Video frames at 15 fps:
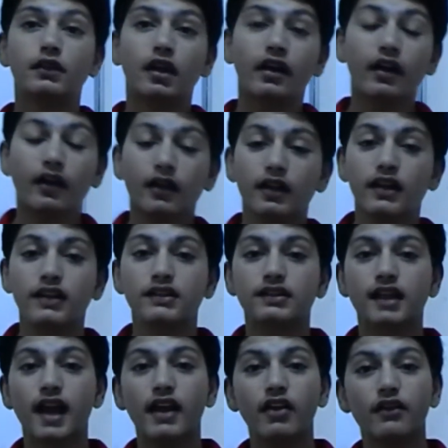The,
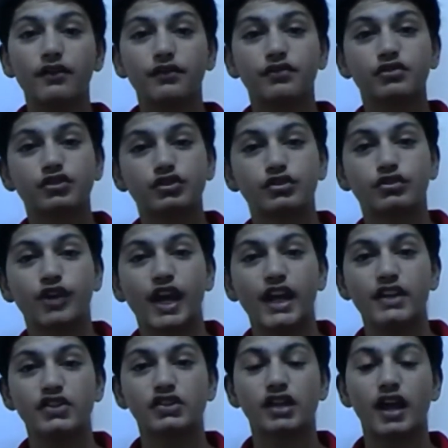it's kind of
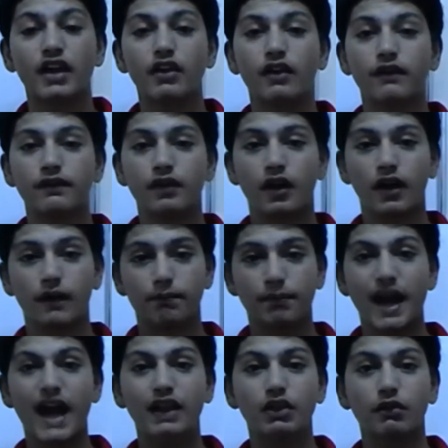strange kind of uh,
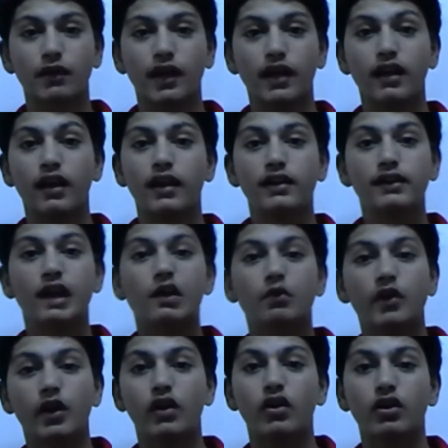pathway
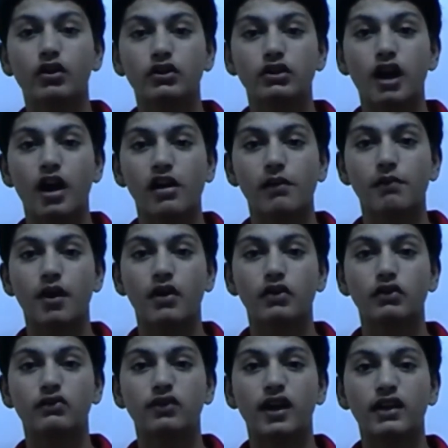that we are going to talk
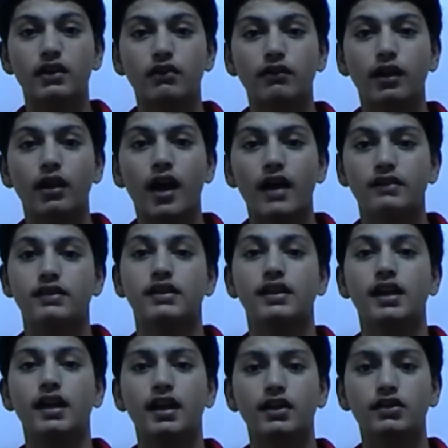about to find the
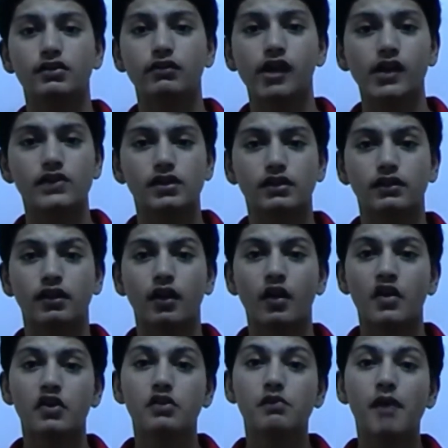velocity and acceleration.
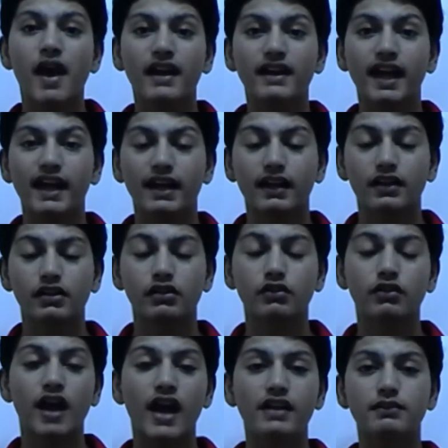You might get,
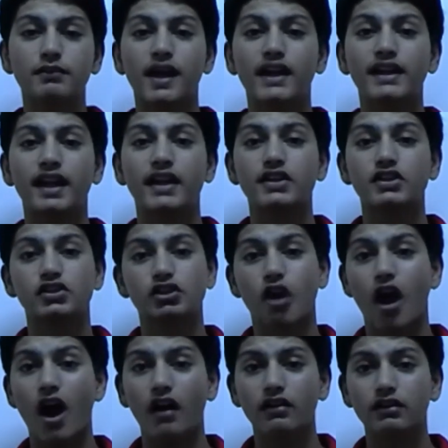you guys might get
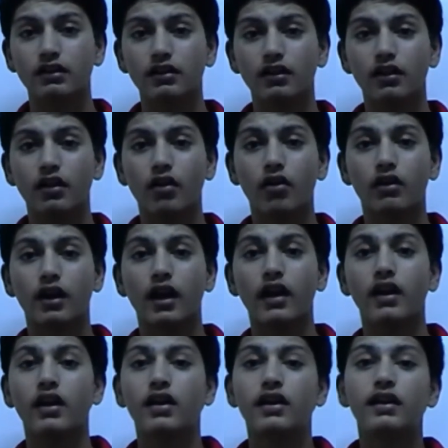shocked, okay?